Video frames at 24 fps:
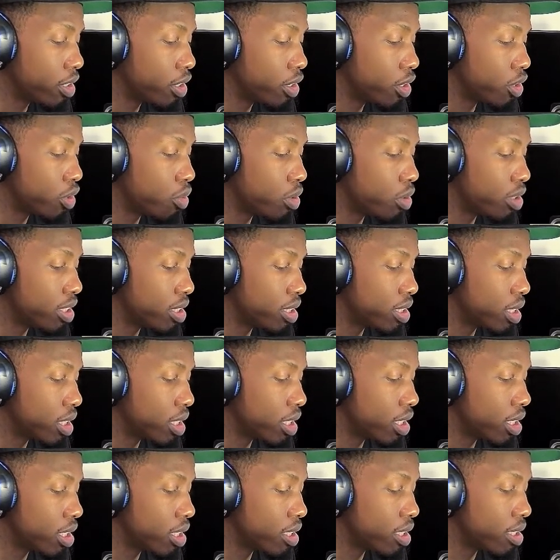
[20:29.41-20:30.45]
you can
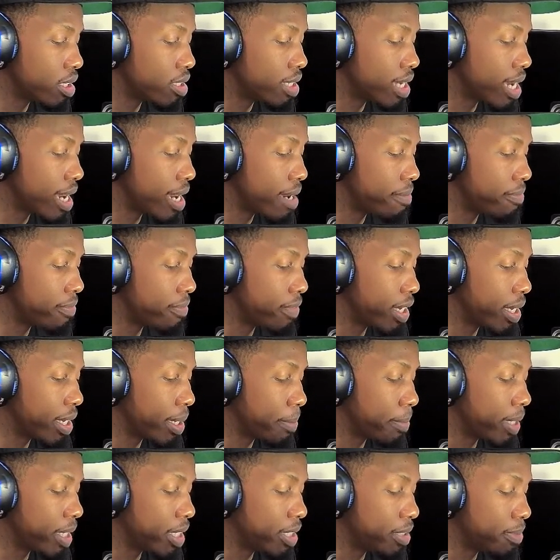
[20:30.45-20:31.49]
see the top
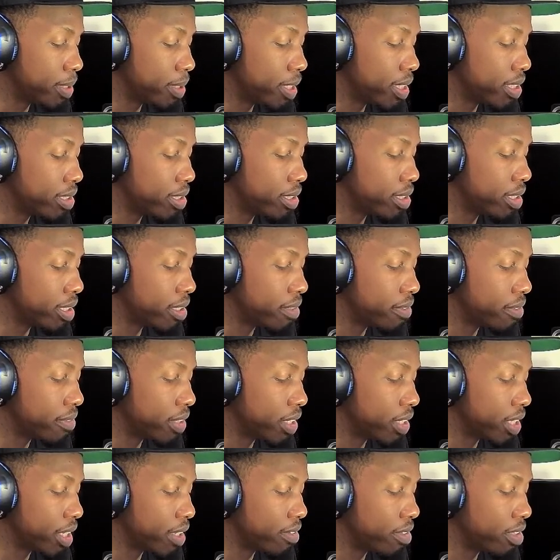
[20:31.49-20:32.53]
Fanbase Plus stuff
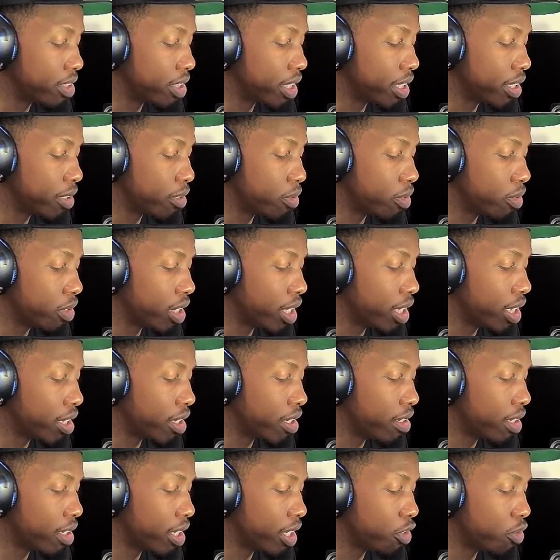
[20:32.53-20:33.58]
and everything on
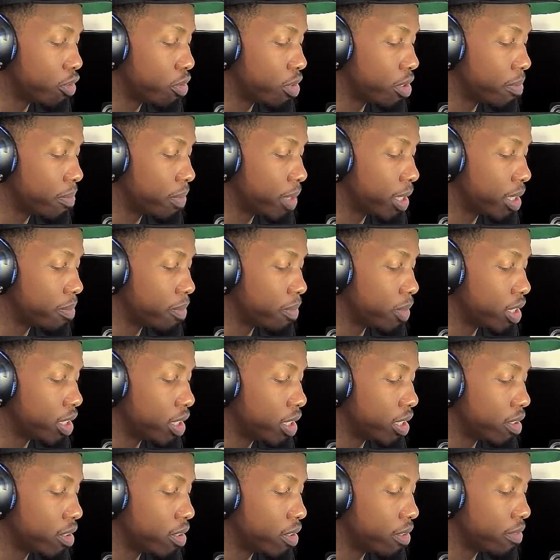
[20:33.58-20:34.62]
there, and you can make
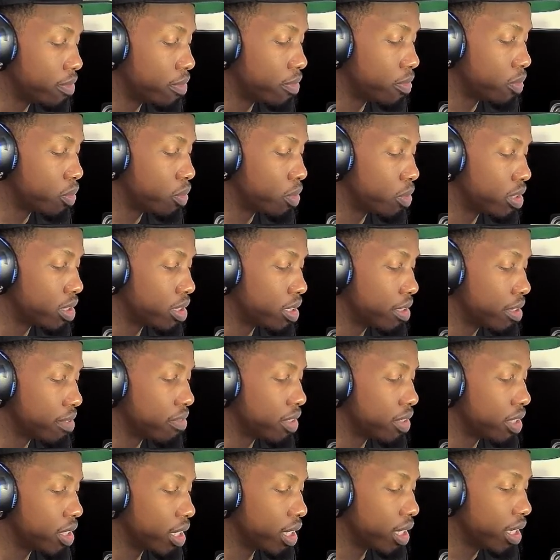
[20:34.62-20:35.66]
money off of doing stuff
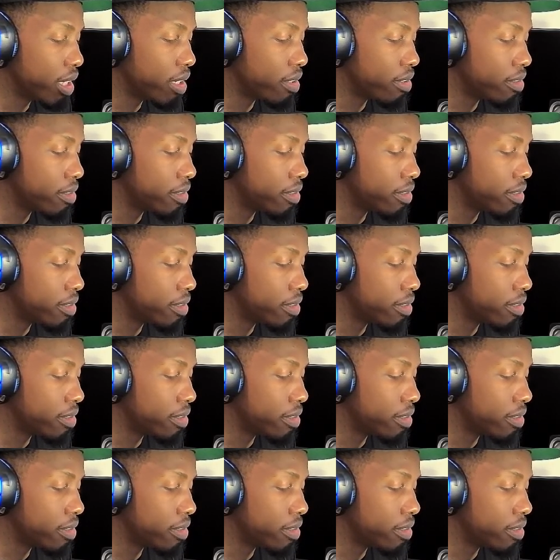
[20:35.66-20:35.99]
in there.